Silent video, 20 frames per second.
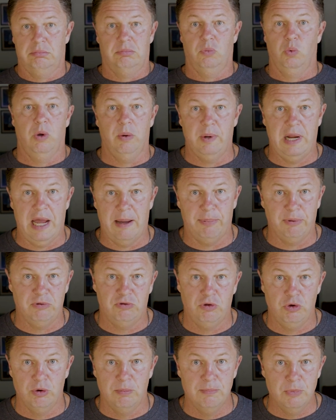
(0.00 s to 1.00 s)
What would happen
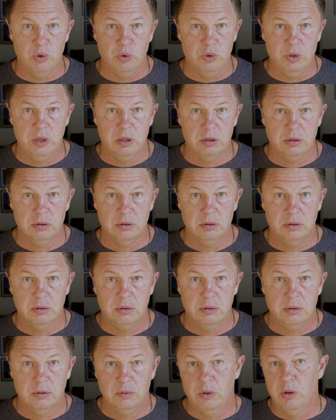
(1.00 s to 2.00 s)
to your mood?
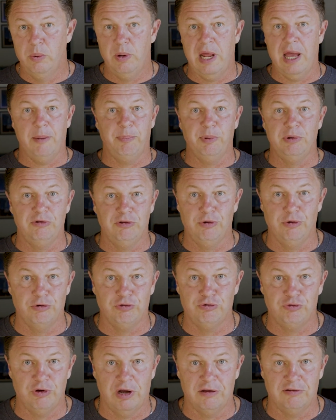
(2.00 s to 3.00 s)
What would happen to your
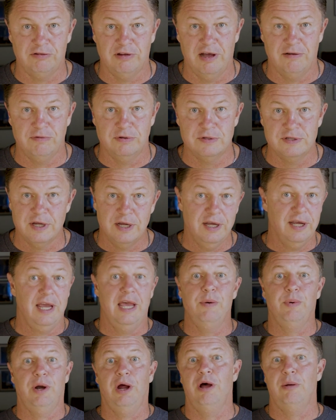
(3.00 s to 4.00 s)
stress levels? It
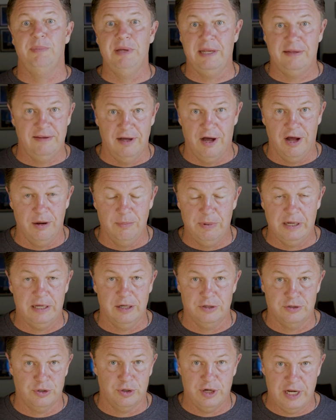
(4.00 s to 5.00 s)
would all be done
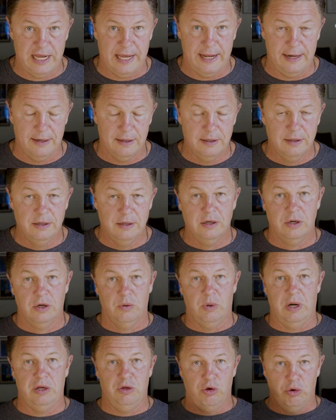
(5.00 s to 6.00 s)
because you're dead,
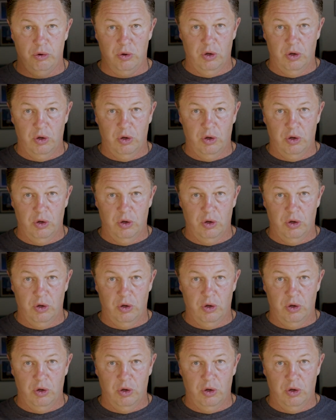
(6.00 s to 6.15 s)
right?